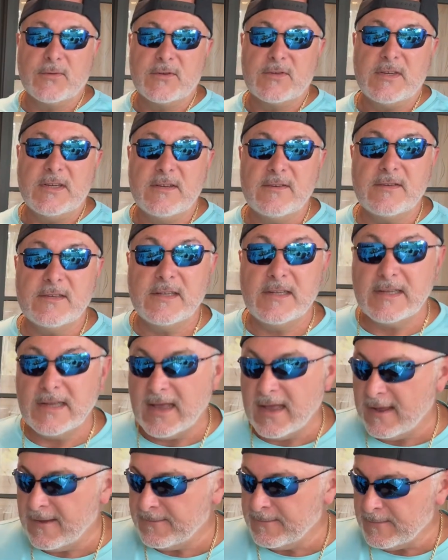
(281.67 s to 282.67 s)
seasoning
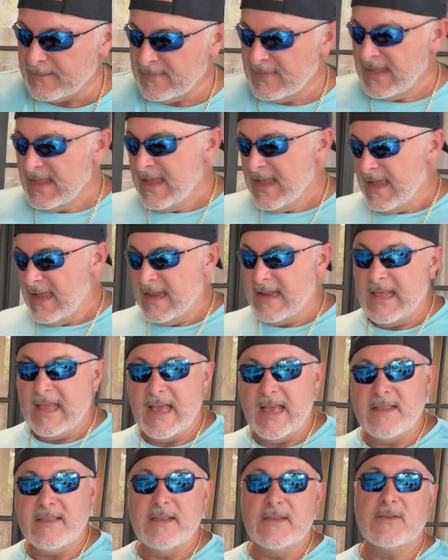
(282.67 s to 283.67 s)
guy. And he
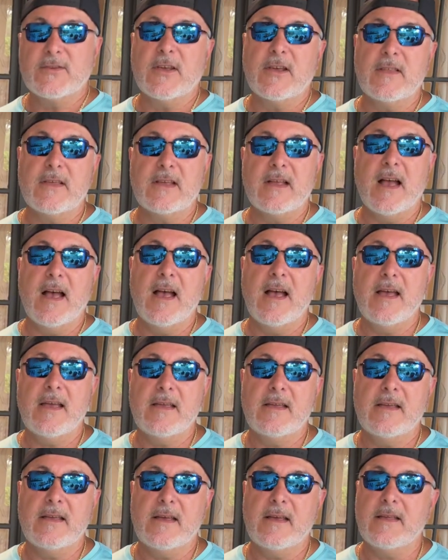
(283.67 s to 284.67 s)
had this other guy,
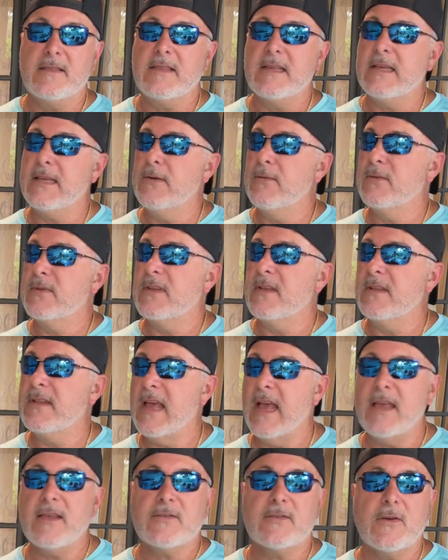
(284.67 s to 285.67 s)
I think he was a
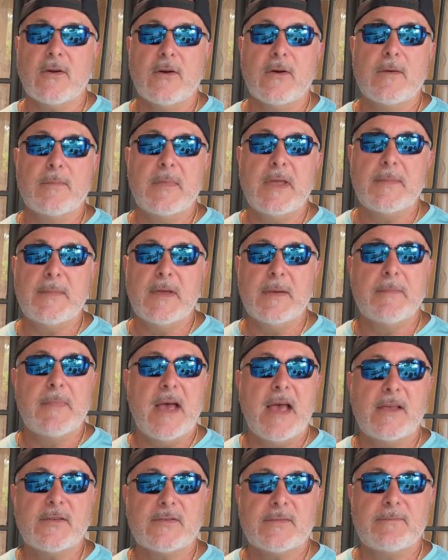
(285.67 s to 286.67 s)
NASCAR or maybe a
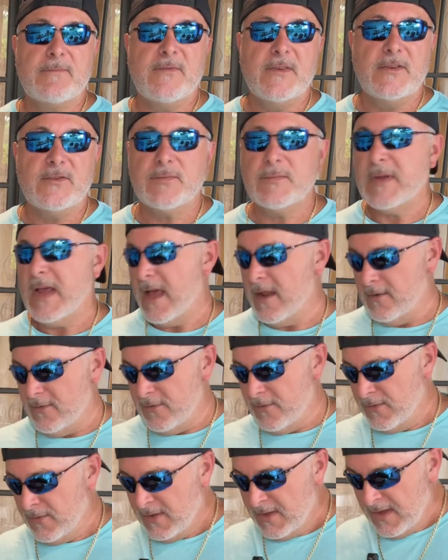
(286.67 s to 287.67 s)
bass fisherman, I don't
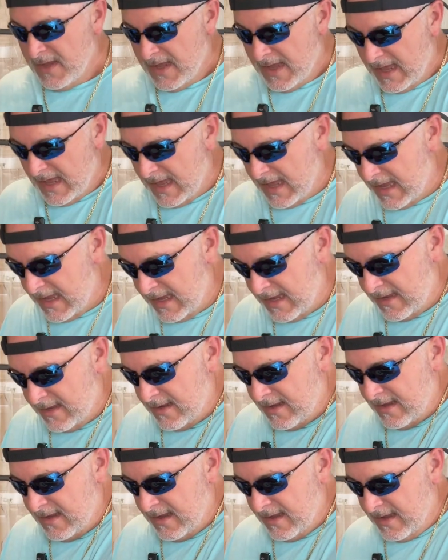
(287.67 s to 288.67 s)
know. And
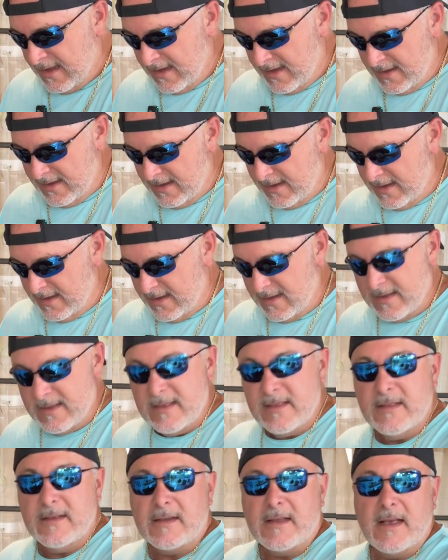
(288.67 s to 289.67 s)

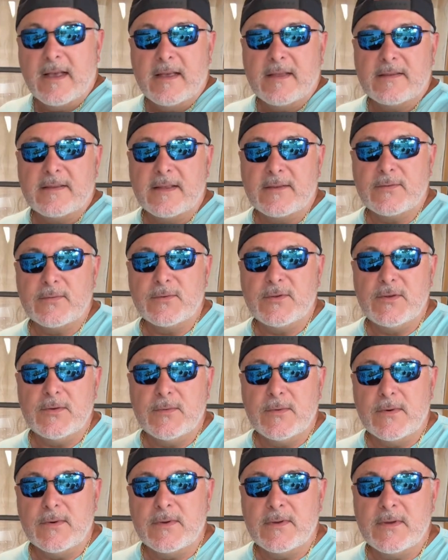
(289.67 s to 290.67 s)
look, guys, that's what you
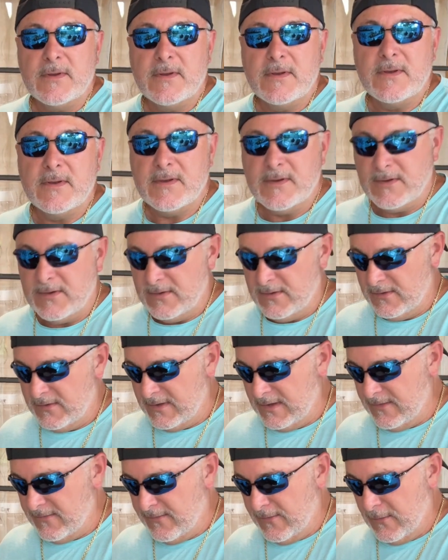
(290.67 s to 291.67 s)
want.
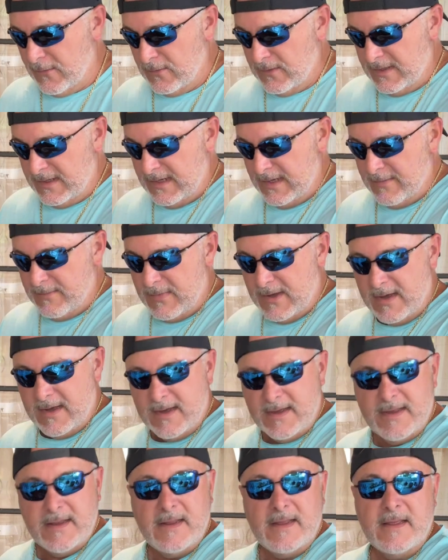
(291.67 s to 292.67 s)
See it folding in
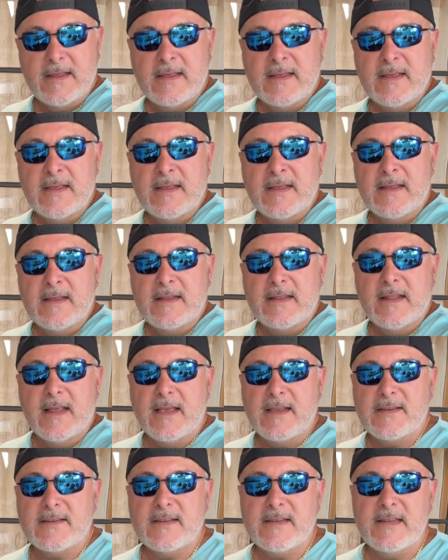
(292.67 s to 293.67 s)
behind?
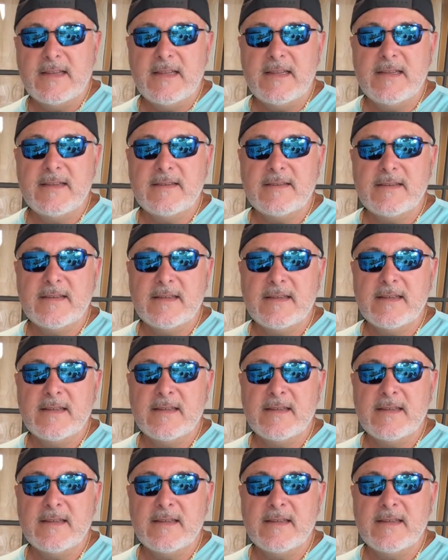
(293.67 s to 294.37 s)
Nice and easy.